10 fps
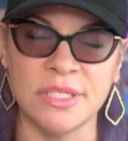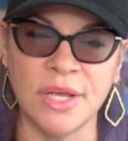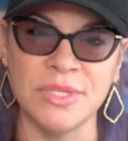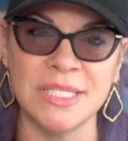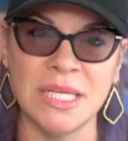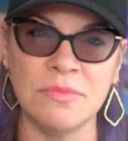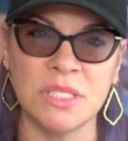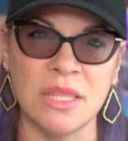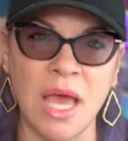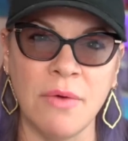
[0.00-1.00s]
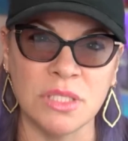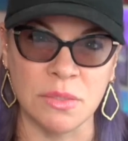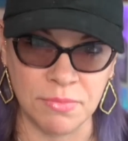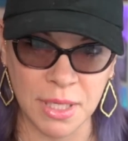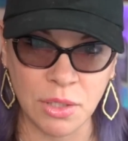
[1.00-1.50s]
So it seems that that was the
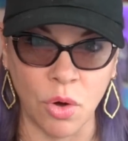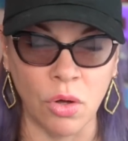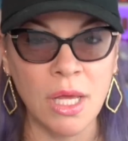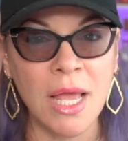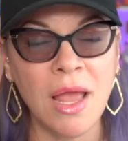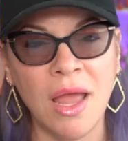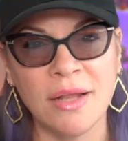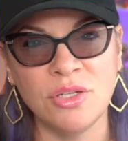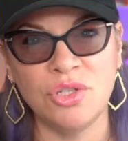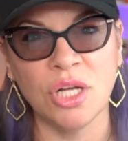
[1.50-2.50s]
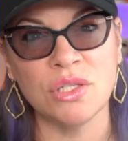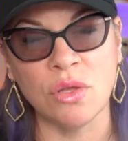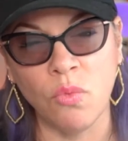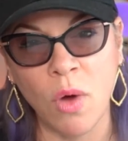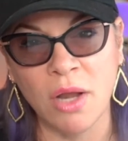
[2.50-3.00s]
big goal and just
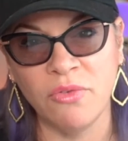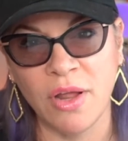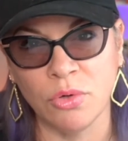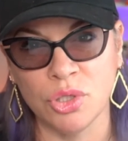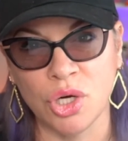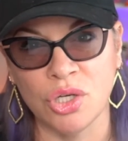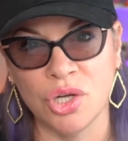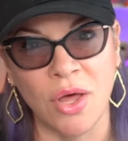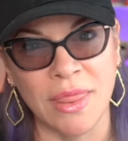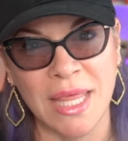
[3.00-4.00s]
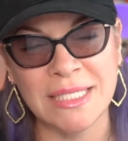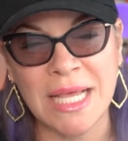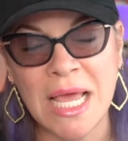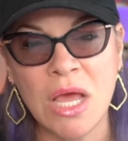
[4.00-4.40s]
the one federal charge on this,